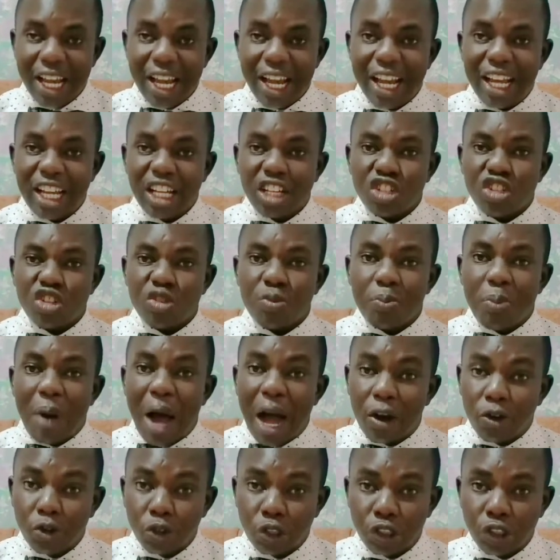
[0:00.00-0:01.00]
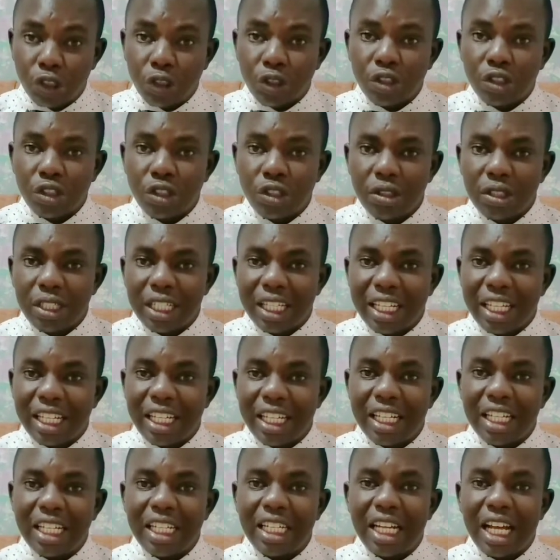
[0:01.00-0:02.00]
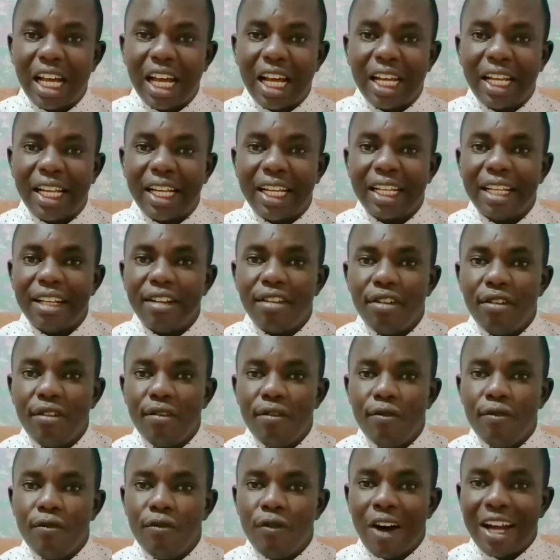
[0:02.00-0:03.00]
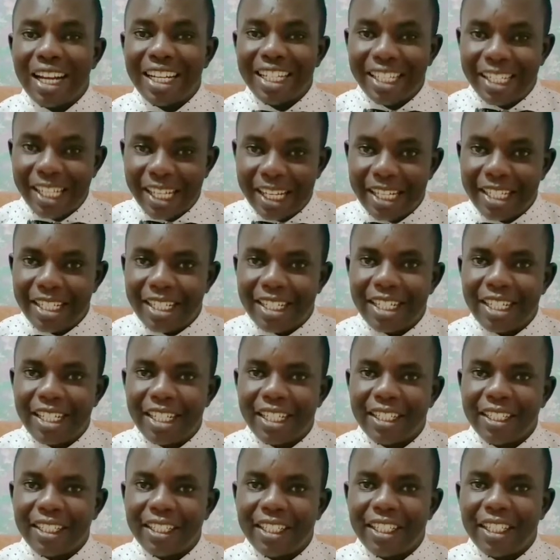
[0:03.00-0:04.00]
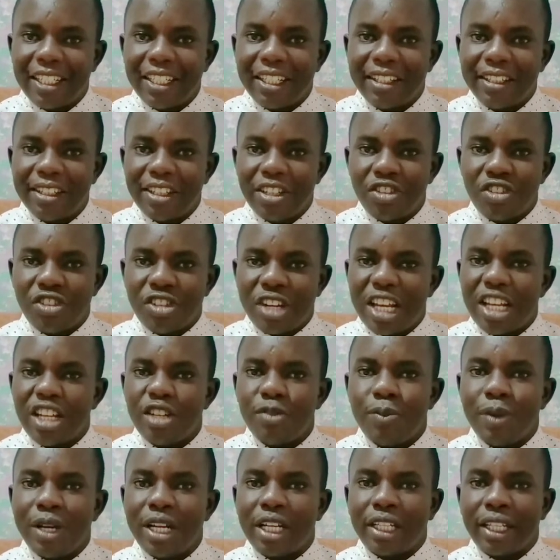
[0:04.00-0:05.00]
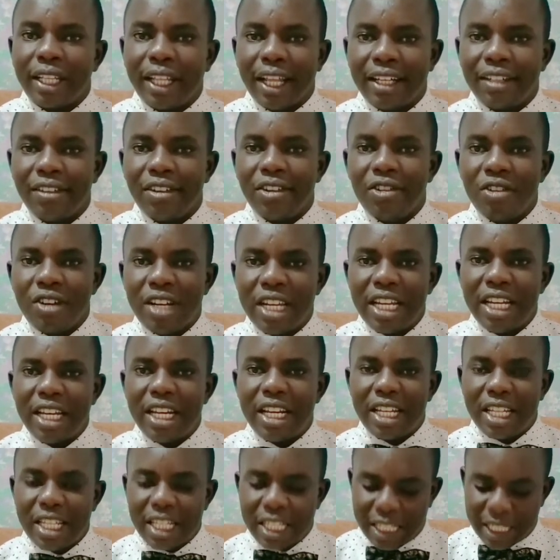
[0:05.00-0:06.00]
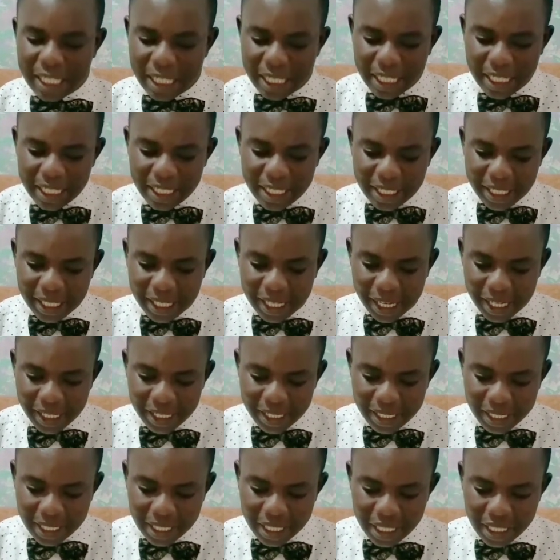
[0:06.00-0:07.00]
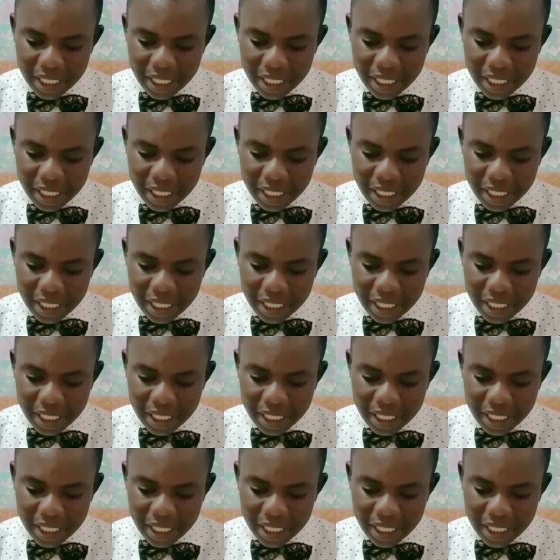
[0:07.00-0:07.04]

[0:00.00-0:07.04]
expound on in validating the statement that greed is insidious